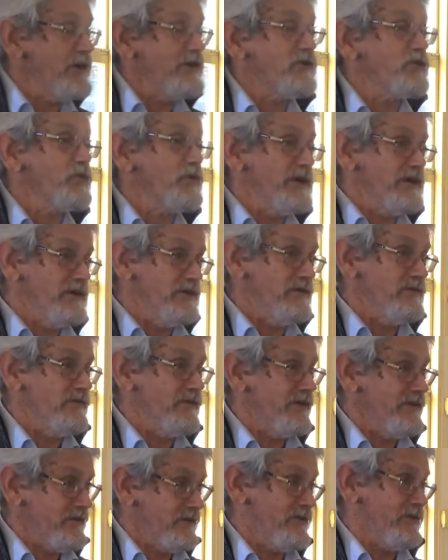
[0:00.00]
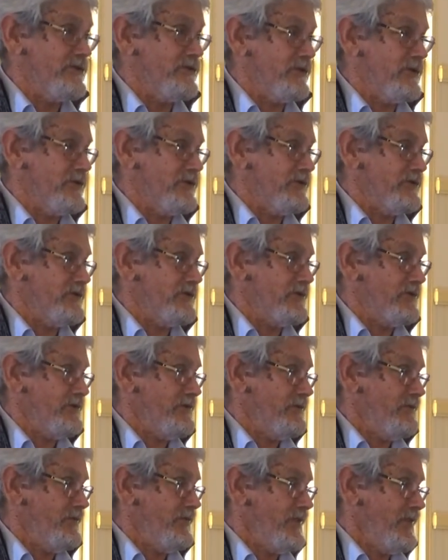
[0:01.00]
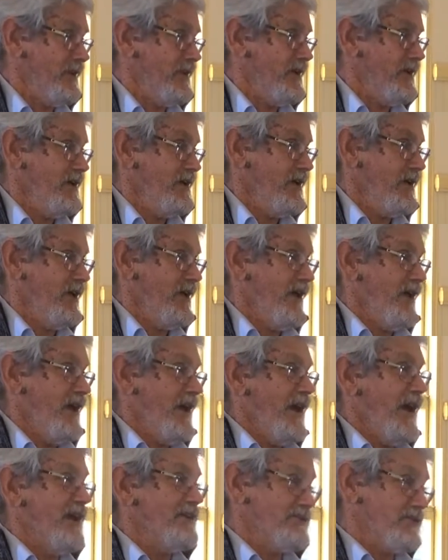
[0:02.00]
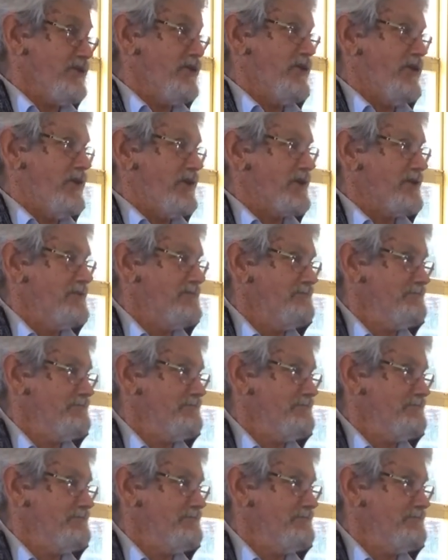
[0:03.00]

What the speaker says: 12 zeros. It's a lot.